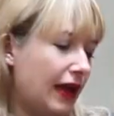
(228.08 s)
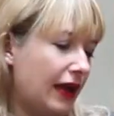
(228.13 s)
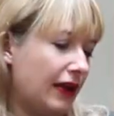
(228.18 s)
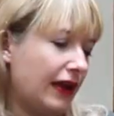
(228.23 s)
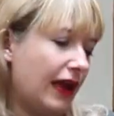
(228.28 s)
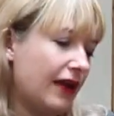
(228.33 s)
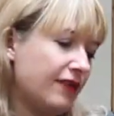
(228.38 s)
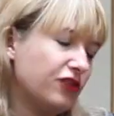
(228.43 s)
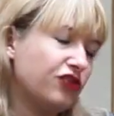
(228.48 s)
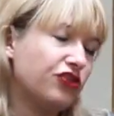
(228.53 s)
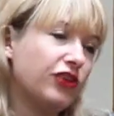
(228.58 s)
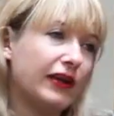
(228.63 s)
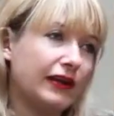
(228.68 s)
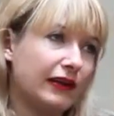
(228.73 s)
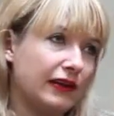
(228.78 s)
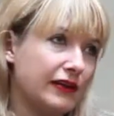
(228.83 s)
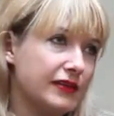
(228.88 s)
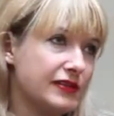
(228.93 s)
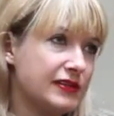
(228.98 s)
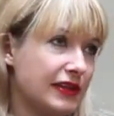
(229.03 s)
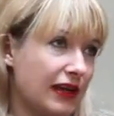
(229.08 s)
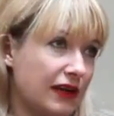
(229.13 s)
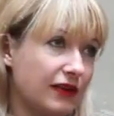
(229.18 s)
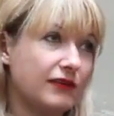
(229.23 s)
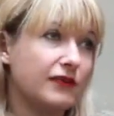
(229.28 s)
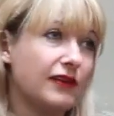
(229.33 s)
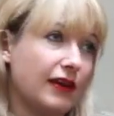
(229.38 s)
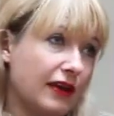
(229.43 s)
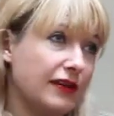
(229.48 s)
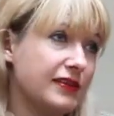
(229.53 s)
and have a checklist
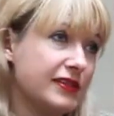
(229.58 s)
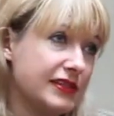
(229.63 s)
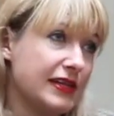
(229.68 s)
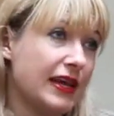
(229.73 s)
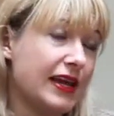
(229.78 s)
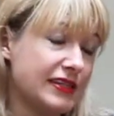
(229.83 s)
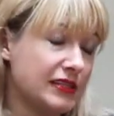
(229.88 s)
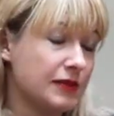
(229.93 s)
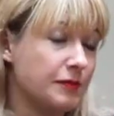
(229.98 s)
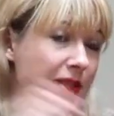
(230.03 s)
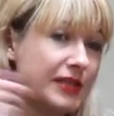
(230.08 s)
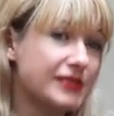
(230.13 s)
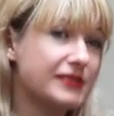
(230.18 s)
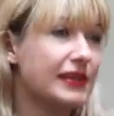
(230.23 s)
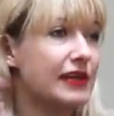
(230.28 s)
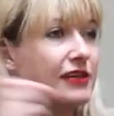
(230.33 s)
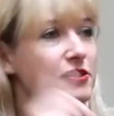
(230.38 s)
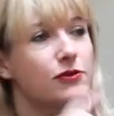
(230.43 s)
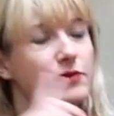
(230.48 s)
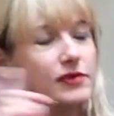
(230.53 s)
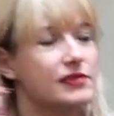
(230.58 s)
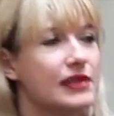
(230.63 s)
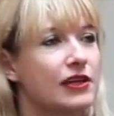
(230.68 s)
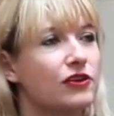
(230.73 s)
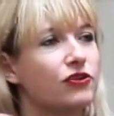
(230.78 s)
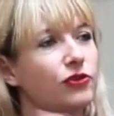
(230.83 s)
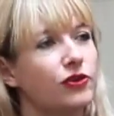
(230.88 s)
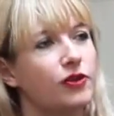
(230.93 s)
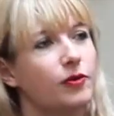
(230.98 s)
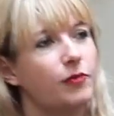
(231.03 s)
and SMS that to a
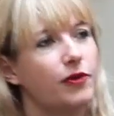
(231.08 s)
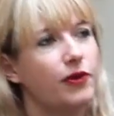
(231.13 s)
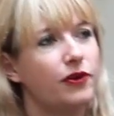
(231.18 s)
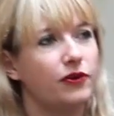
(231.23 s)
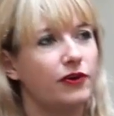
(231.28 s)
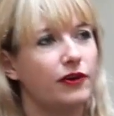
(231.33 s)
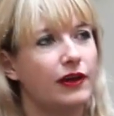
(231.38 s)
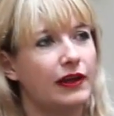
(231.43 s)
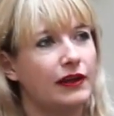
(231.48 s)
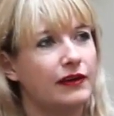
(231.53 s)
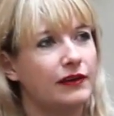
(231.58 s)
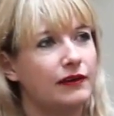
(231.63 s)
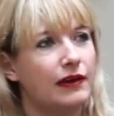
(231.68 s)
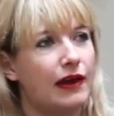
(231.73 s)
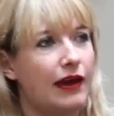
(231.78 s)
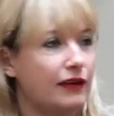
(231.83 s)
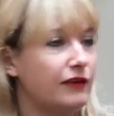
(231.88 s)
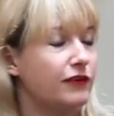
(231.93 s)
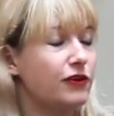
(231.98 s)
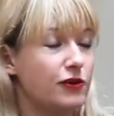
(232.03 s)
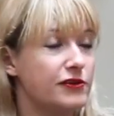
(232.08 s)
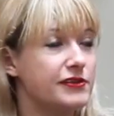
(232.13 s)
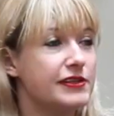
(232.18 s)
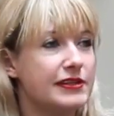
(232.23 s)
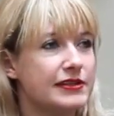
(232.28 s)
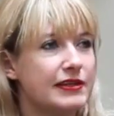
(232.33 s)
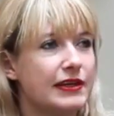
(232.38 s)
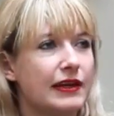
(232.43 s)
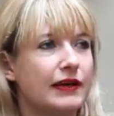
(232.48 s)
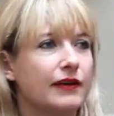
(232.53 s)
central computer at
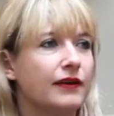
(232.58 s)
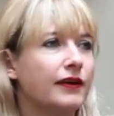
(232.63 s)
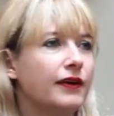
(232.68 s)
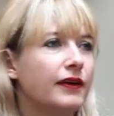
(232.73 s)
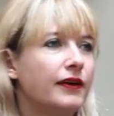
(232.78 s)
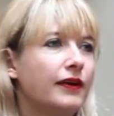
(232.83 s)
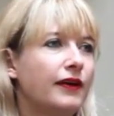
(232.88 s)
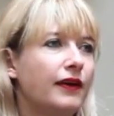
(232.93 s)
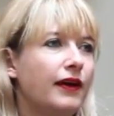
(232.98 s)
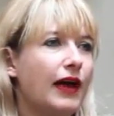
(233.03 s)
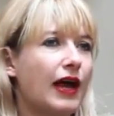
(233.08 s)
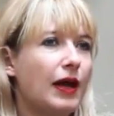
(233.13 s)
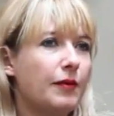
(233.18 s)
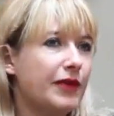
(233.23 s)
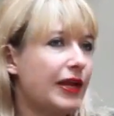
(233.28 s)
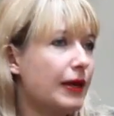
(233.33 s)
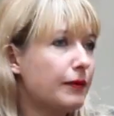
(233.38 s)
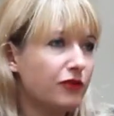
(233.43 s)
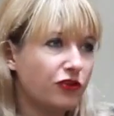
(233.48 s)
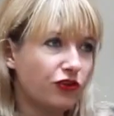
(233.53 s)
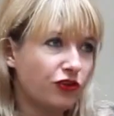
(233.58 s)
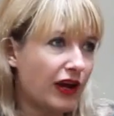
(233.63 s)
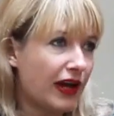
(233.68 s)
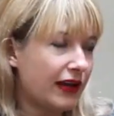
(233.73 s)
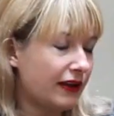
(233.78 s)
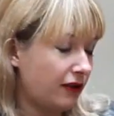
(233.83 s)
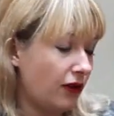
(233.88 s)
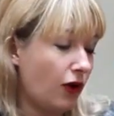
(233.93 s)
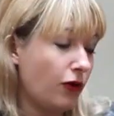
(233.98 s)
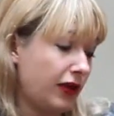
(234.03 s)
UCT. And be able to
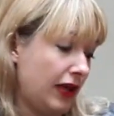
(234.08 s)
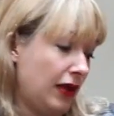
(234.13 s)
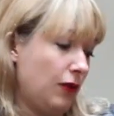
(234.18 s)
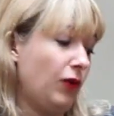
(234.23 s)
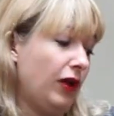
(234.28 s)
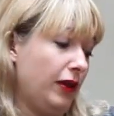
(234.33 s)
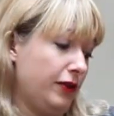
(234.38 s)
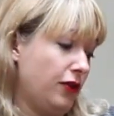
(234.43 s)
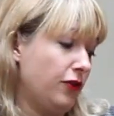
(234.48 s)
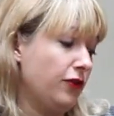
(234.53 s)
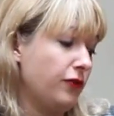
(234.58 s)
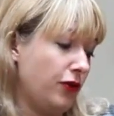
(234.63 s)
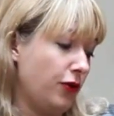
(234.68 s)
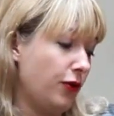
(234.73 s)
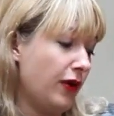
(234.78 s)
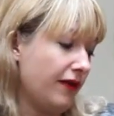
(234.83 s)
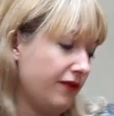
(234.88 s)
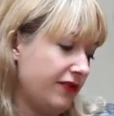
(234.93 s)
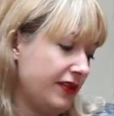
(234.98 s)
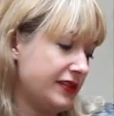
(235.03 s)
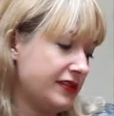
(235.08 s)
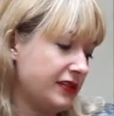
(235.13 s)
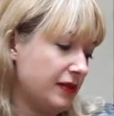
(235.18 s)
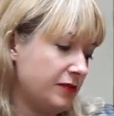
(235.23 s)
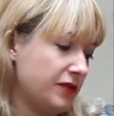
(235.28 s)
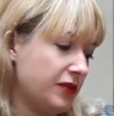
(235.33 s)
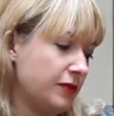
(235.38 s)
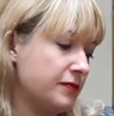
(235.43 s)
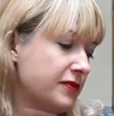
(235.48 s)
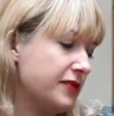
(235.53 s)
track, okay, well, you have these
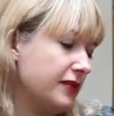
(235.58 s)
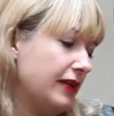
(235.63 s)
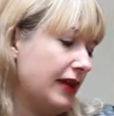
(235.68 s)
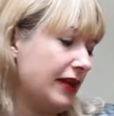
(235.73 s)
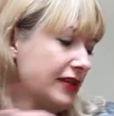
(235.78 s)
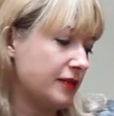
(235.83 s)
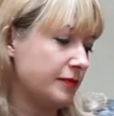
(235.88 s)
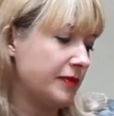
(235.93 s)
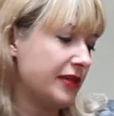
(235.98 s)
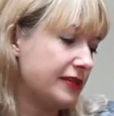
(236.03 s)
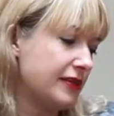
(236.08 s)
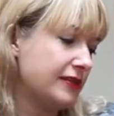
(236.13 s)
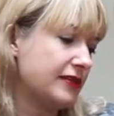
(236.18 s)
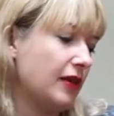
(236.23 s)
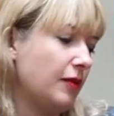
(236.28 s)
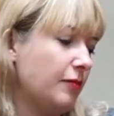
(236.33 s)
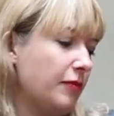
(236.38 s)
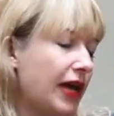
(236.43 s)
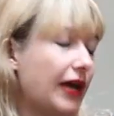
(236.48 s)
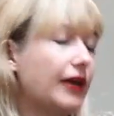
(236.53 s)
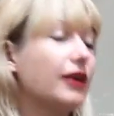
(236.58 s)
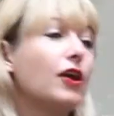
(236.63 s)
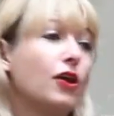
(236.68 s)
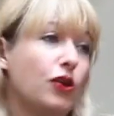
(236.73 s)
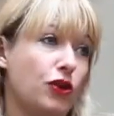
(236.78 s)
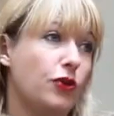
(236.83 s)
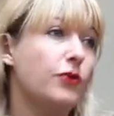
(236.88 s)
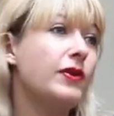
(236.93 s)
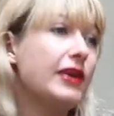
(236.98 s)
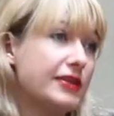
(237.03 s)
symptoms, the SMS has come back,
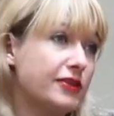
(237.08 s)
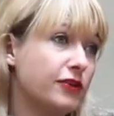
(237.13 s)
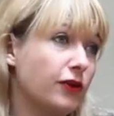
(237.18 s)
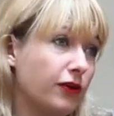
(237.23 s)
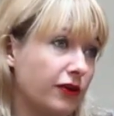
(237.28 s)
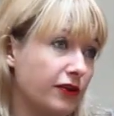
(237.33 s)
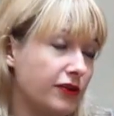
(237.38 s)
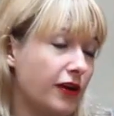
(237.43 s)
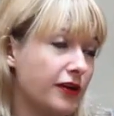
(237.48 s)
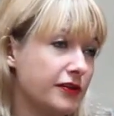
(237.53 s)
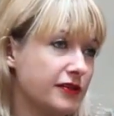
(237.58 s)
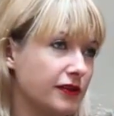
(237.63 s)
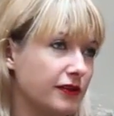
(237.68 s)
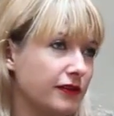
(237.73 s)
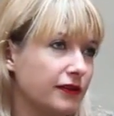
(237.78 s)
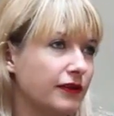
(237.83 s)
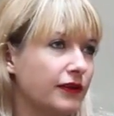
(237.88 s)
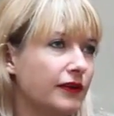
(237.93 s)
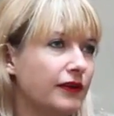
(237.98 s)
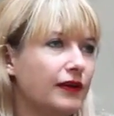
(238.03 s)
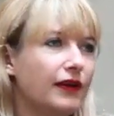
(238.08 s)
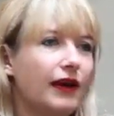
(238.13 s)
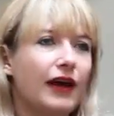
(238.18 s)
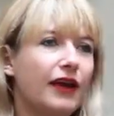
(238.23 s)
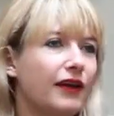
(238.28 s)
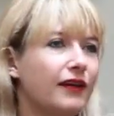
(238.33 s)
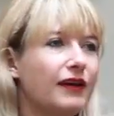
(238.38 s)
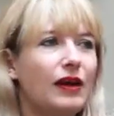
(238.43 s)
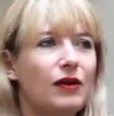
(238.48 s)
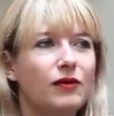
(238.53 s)
you need to go to the doctor.
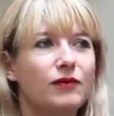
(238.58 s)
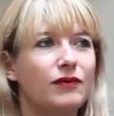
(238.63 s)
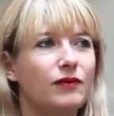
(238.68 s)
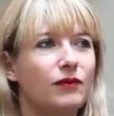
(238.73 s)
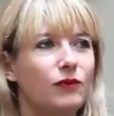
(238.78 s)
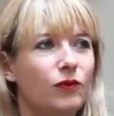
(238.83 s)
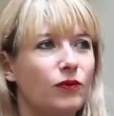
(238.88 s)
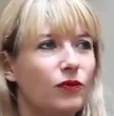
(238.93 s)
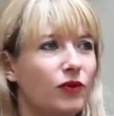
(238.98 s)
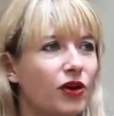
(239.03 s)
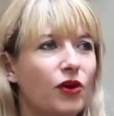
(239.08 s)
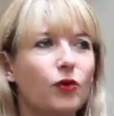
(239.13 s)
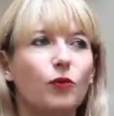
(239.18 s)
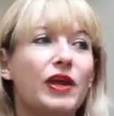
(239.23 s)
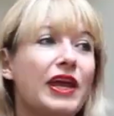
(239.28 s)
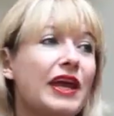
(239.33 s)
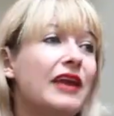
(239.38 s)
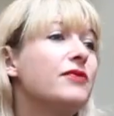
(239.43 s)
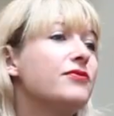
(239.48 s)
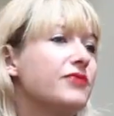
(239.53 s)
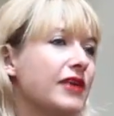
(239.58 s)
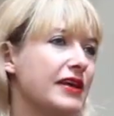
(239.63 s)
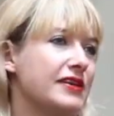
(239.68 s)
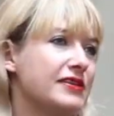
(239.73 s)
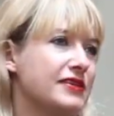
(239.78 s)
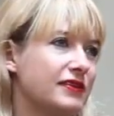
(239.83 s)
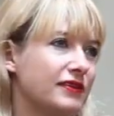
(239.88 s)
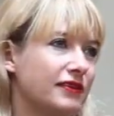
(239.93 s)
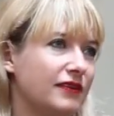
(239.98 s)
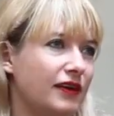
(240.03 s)
And we
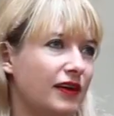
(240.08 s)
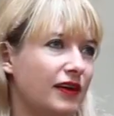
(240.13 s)
innovate,